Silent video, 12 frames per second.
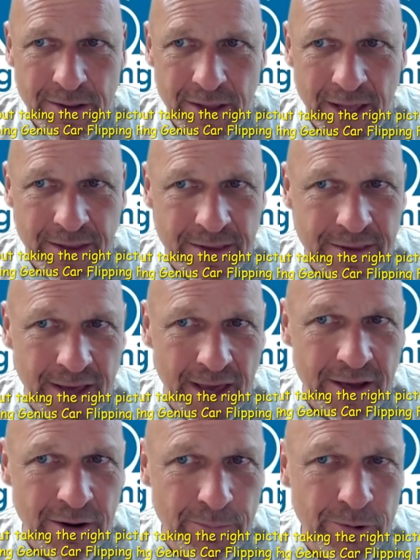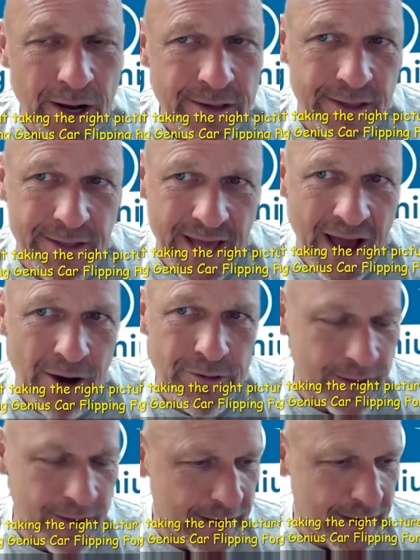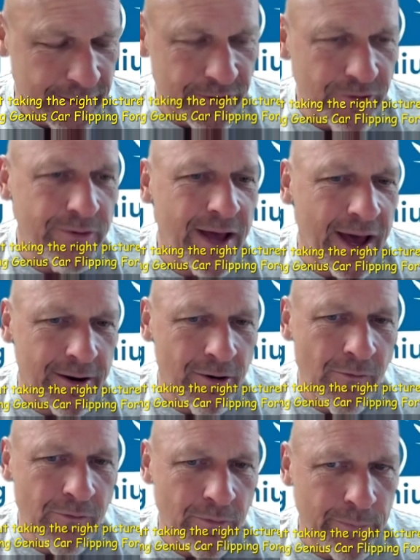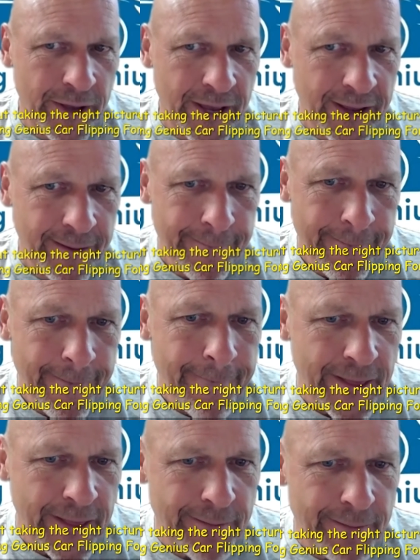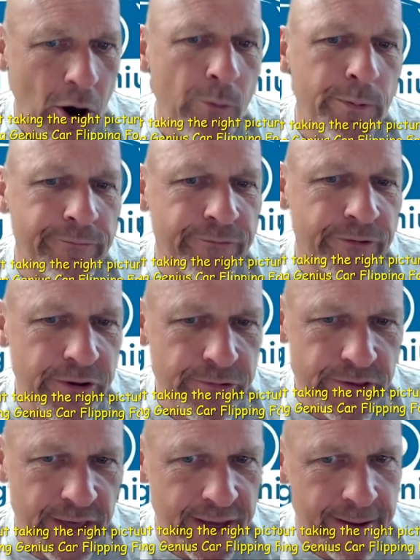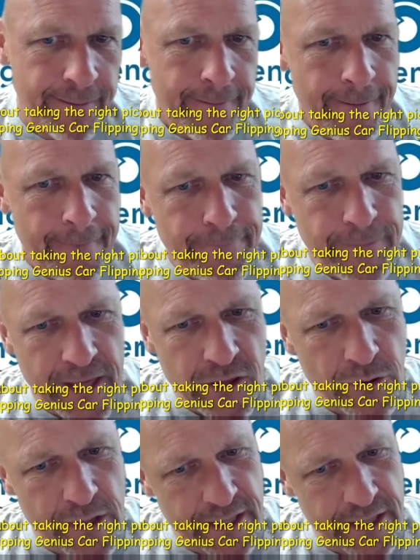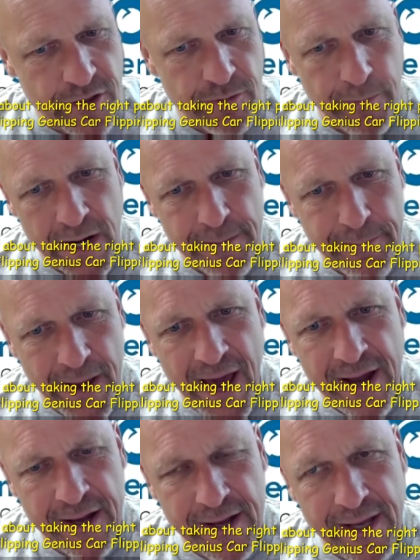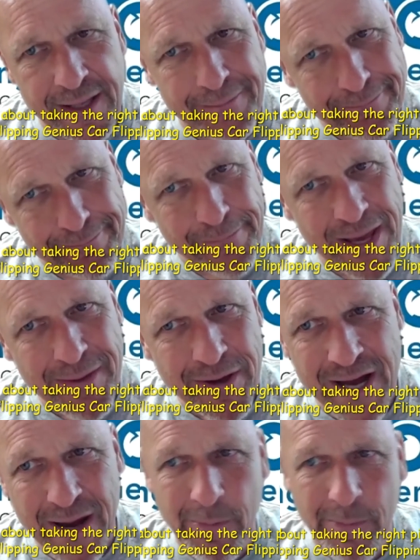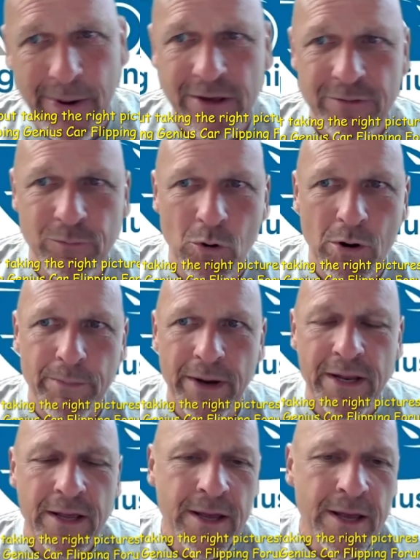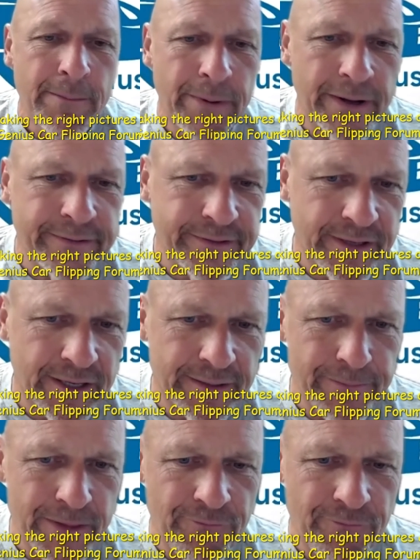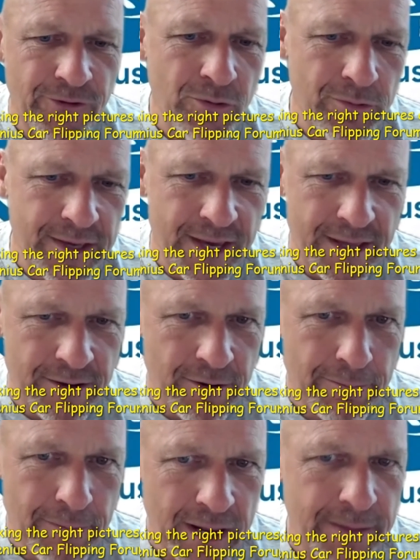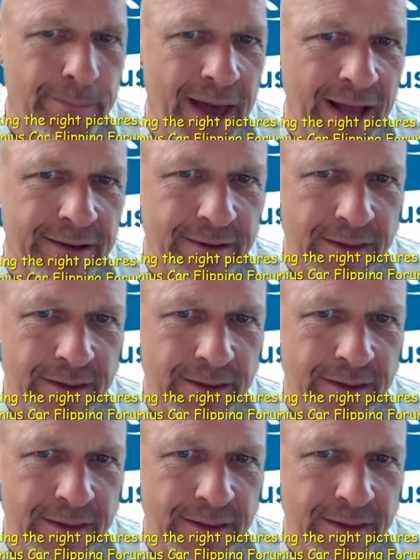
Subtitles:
and set your price at the outset, and do not overpay. And I'm hoping for your sake that you can get your money back and maybe a couple bucks more. But if you get your money back to